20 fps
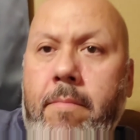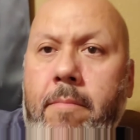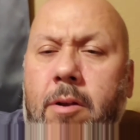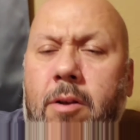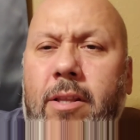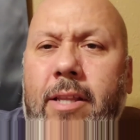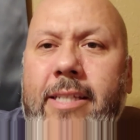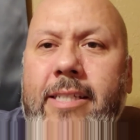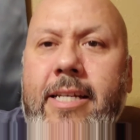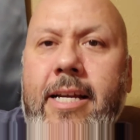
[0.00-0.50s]

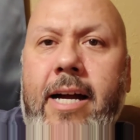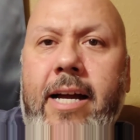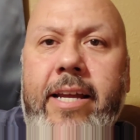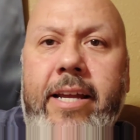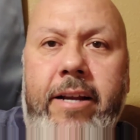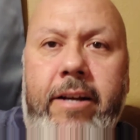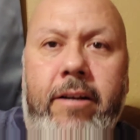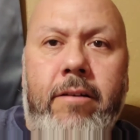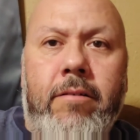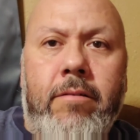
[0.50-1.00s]
Middle-aged guy
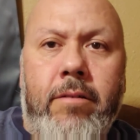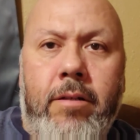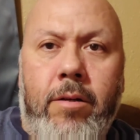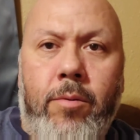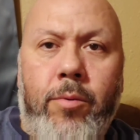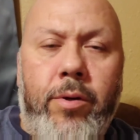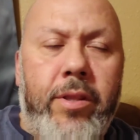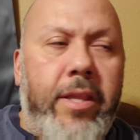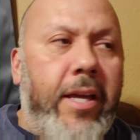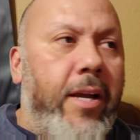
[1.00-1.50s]
here
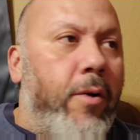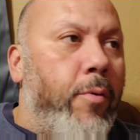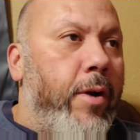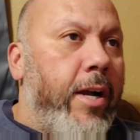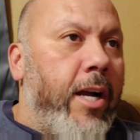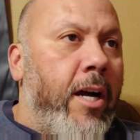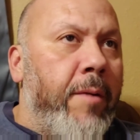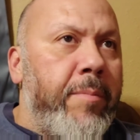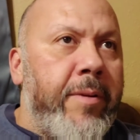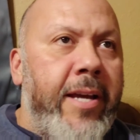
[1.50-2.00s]
with a
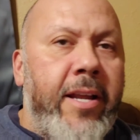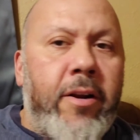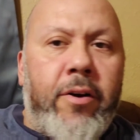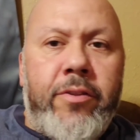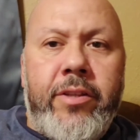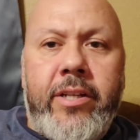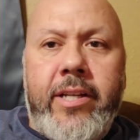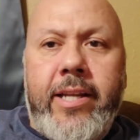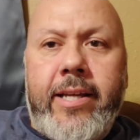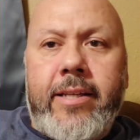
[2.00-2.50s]
quick update
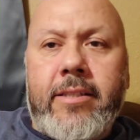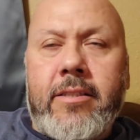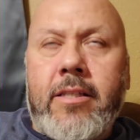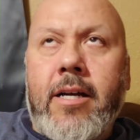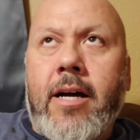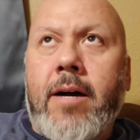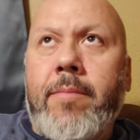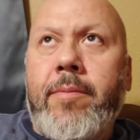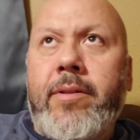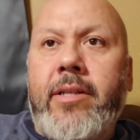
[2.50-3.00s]
on the
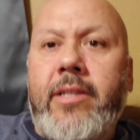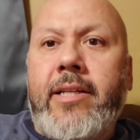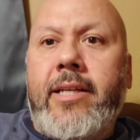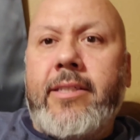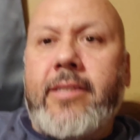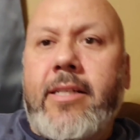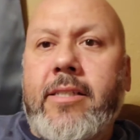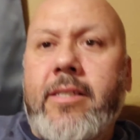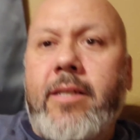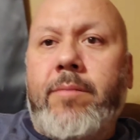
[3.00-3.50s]
desktop and the
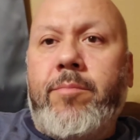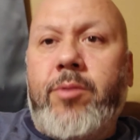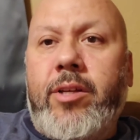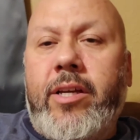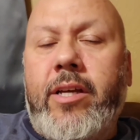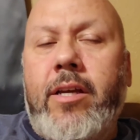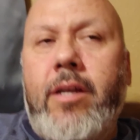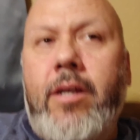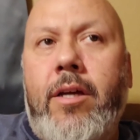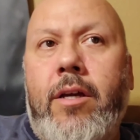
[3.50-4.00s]
desk
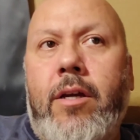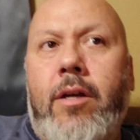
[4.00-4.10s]
assembly.